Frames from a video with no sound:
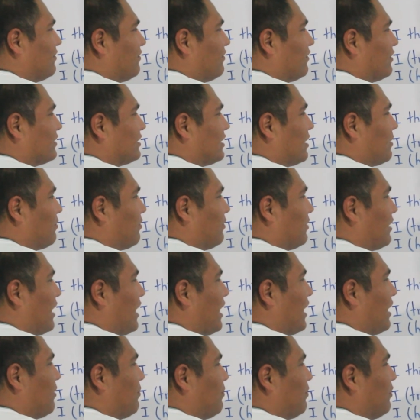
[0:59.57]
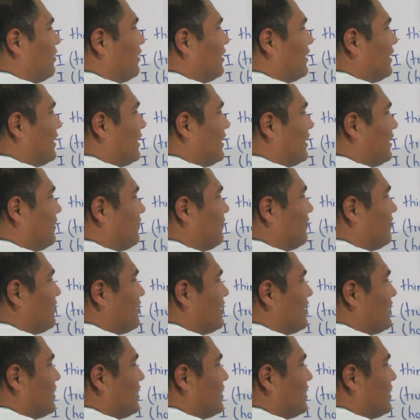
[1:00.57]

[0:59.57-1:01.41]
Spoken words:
For example, I believe